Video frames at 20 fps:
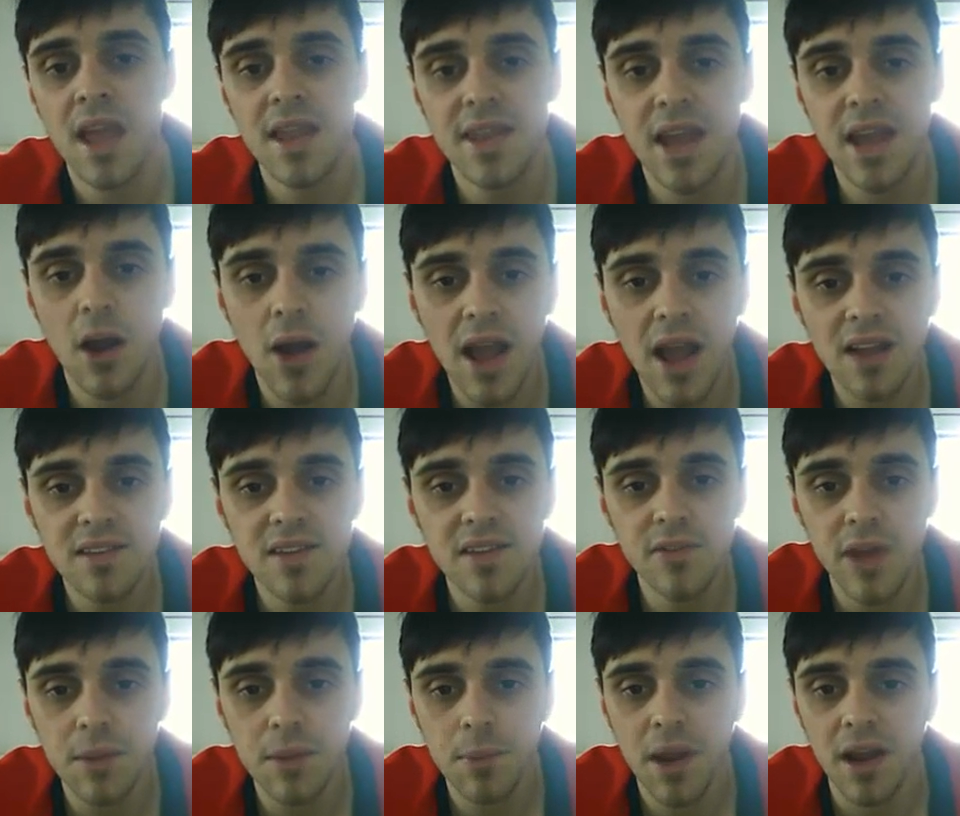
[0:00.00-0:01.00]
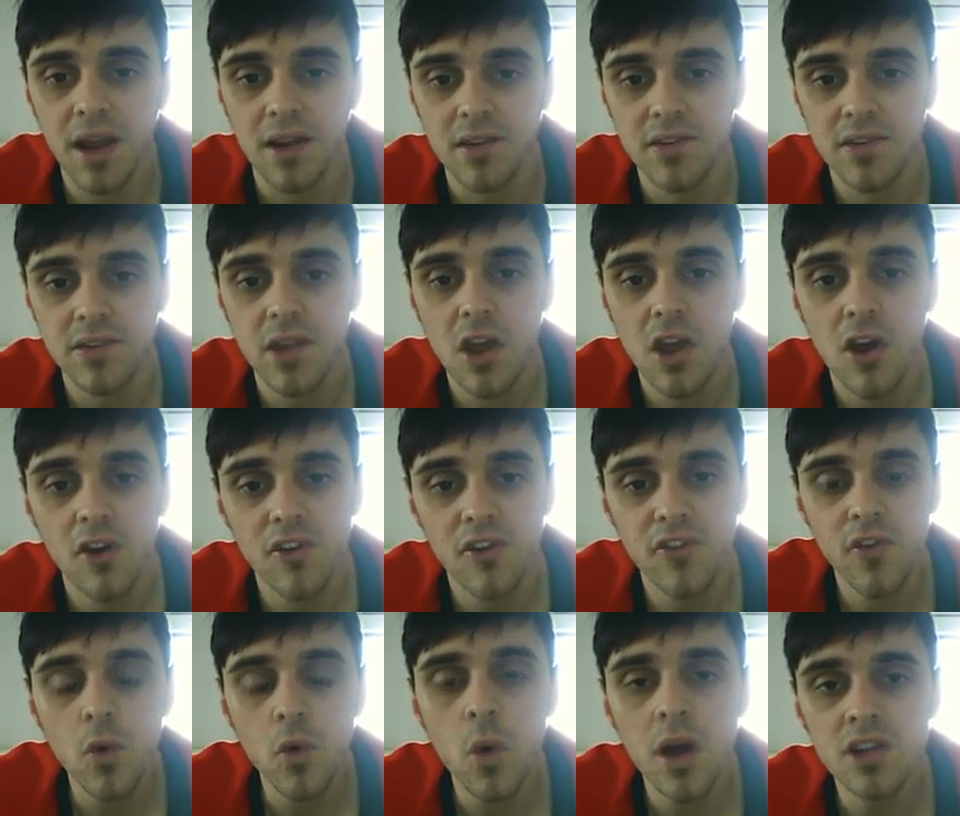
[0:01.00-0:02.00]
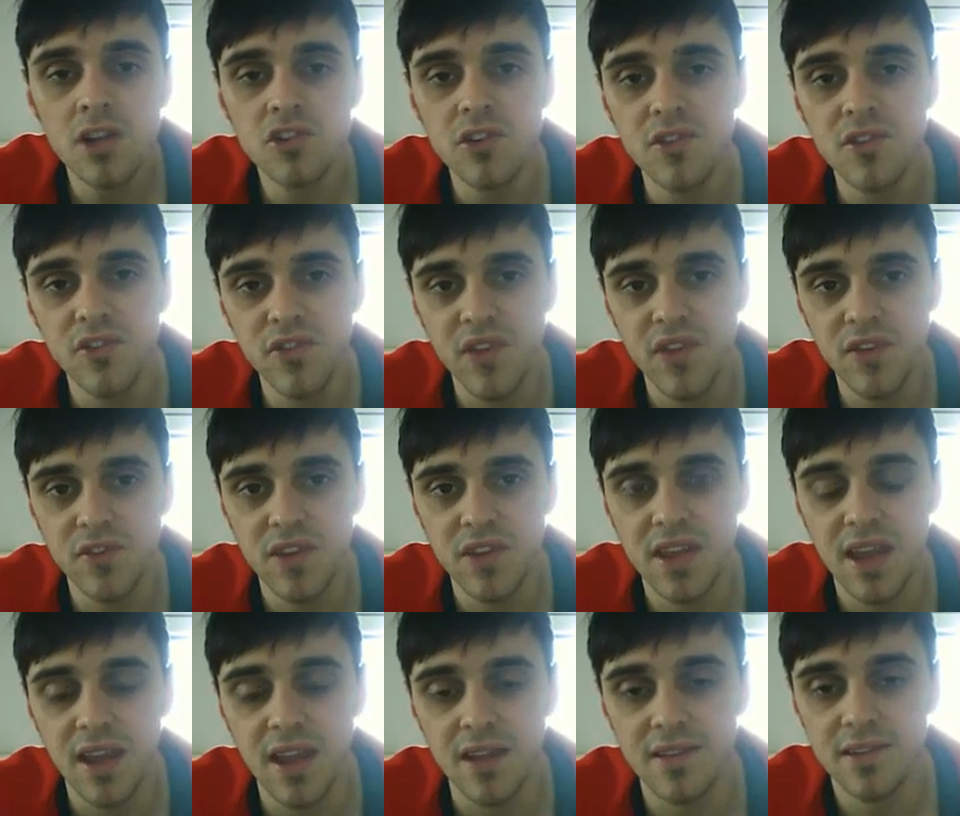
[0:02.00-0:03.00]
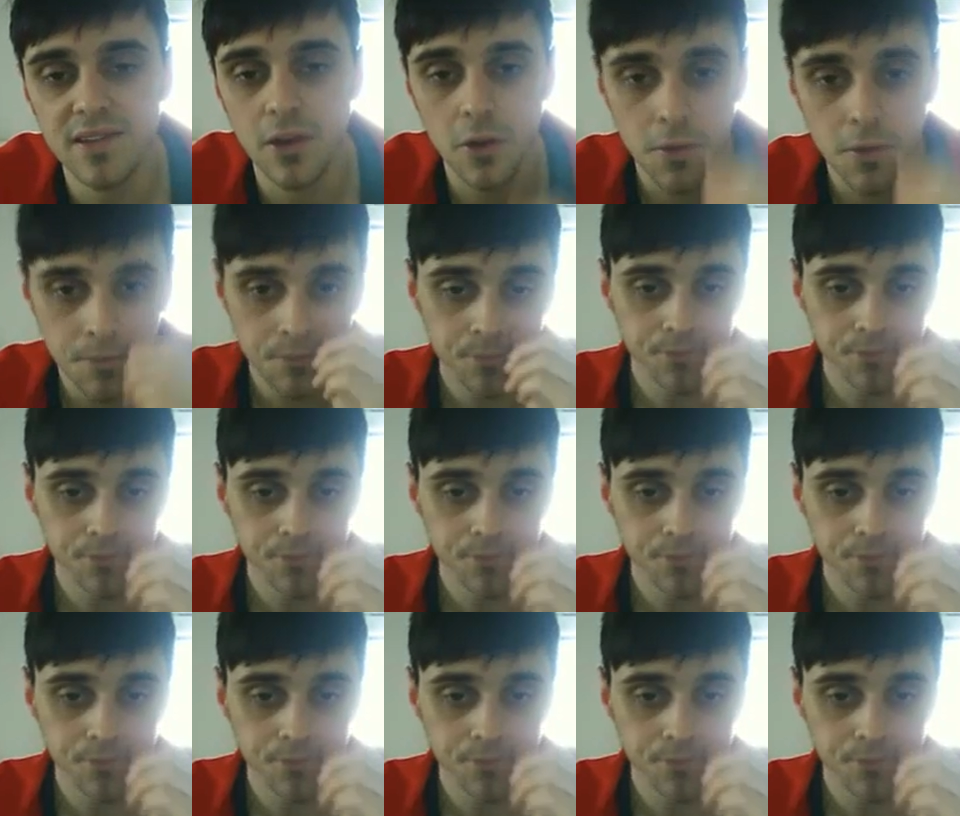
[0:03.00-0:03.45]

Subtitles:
Now, active ad packs, 458. So